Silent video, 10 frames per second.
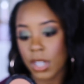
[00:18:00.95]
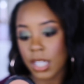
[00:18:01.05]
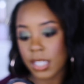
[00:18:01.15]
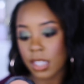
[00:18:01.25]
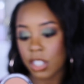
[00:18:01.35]
one
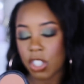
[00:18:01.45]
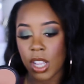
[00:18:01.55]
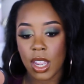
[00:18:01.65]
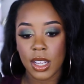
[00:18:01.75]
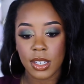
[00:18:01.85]
is in the
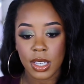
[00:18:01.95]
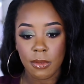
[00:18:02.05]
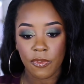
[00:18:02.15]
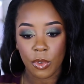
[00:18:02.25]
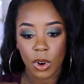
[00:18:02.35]
shade
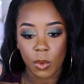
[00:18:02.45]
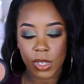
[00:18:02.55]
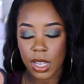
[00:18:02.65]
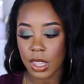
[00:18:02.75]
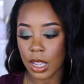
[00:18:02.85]
Deep 4,
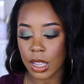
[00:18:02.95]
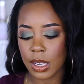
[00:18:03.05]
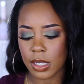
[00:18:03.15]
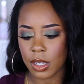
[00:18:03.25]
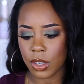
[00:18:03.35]
which I think
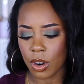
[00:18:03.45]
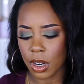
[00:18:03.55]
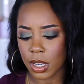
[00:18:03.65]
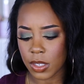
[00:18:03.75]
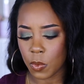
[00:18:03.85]
is the
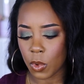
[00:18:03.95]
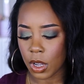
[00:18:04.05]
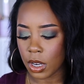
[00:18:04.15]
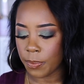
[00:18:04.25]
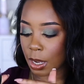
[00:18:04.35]
darkest one.